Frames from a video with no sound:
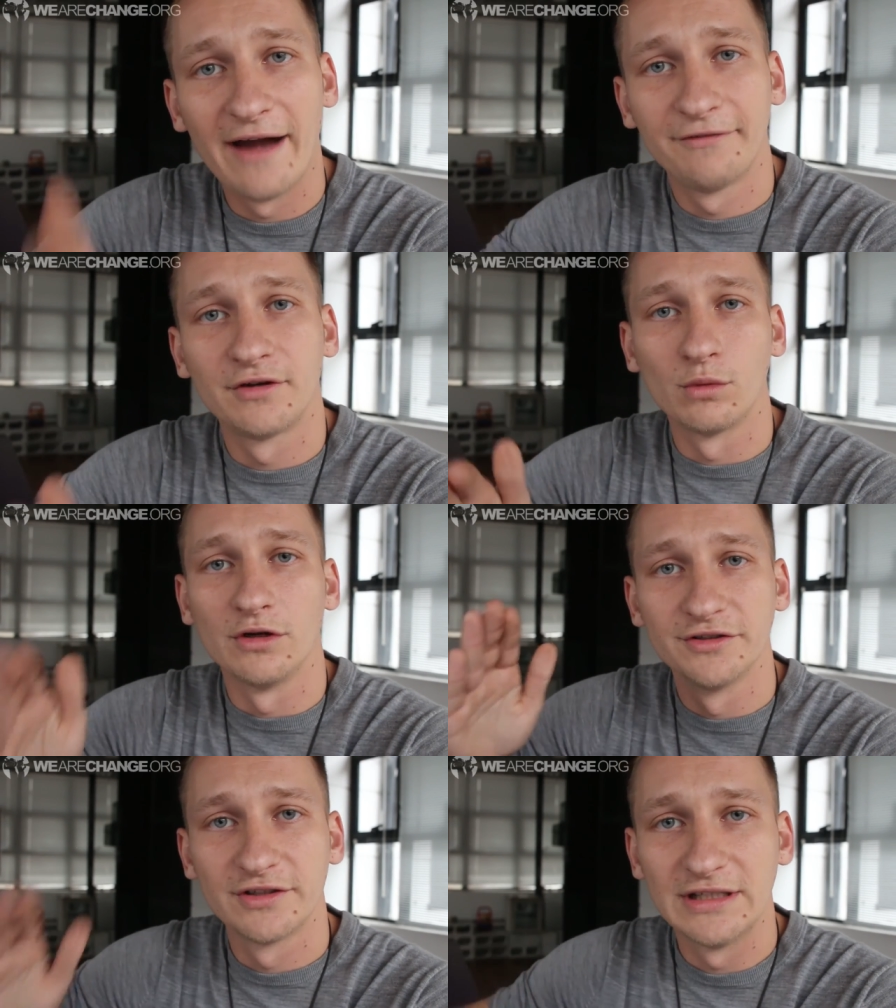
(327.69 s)

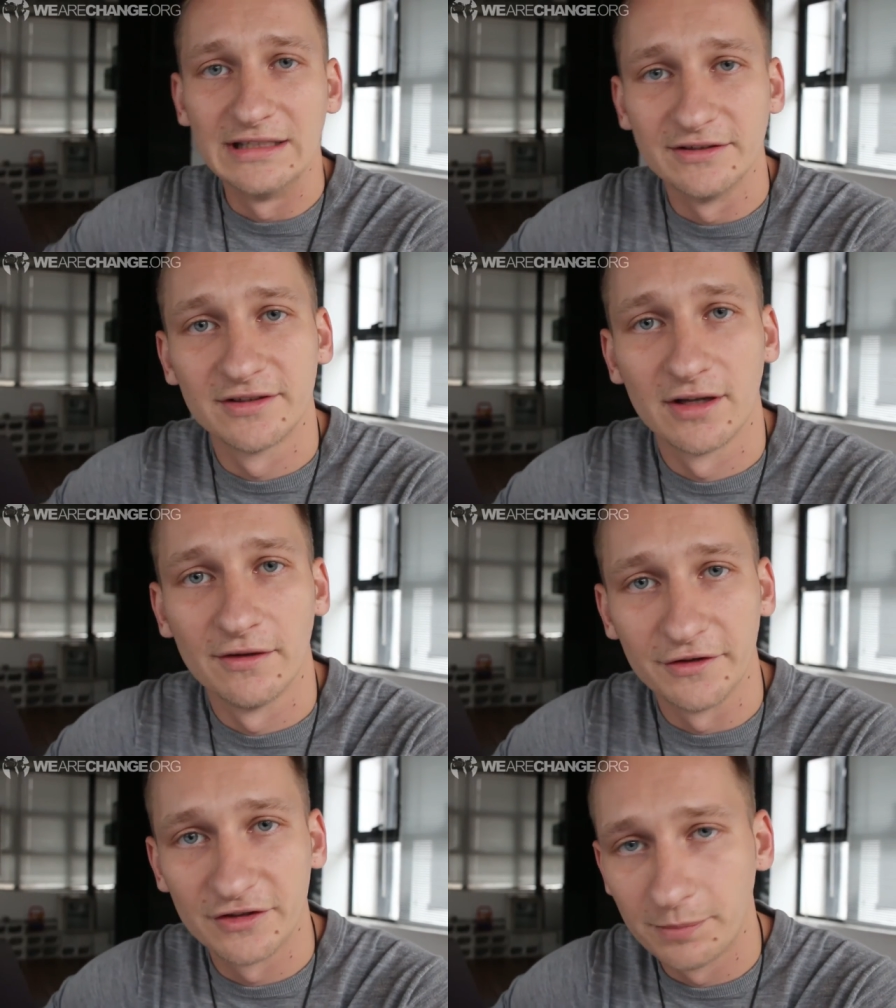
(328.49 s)
afterwards, is
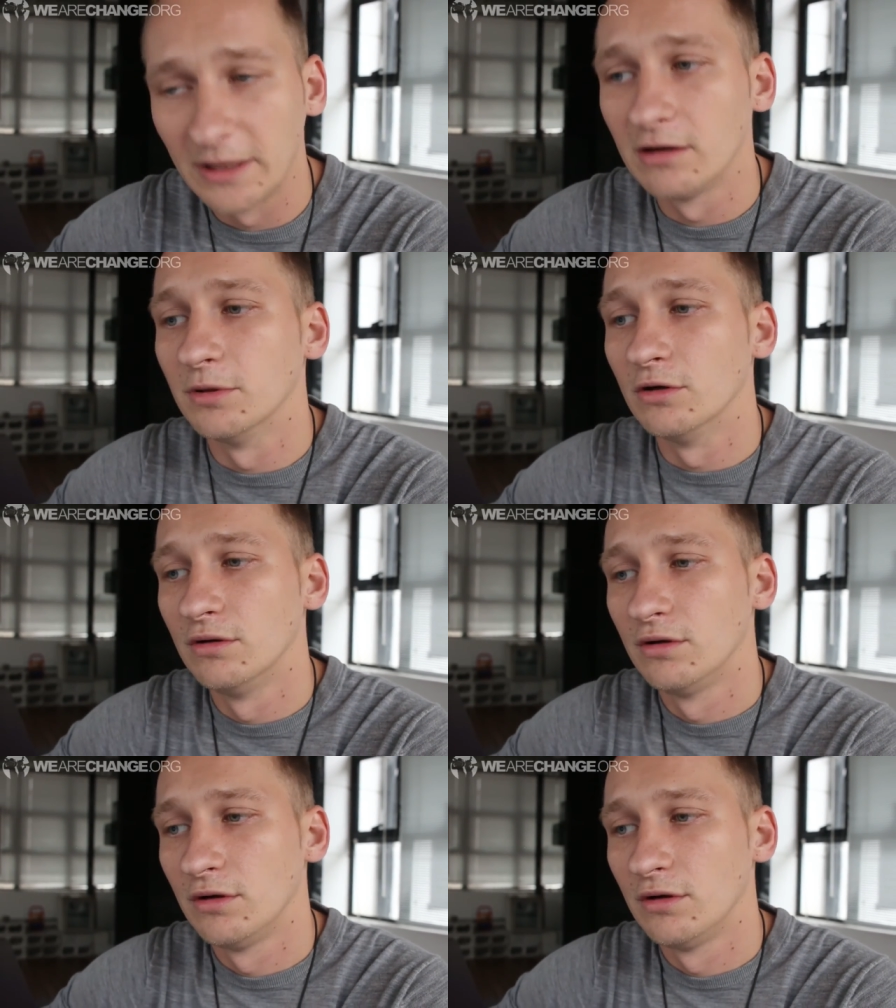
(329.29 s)
despicable.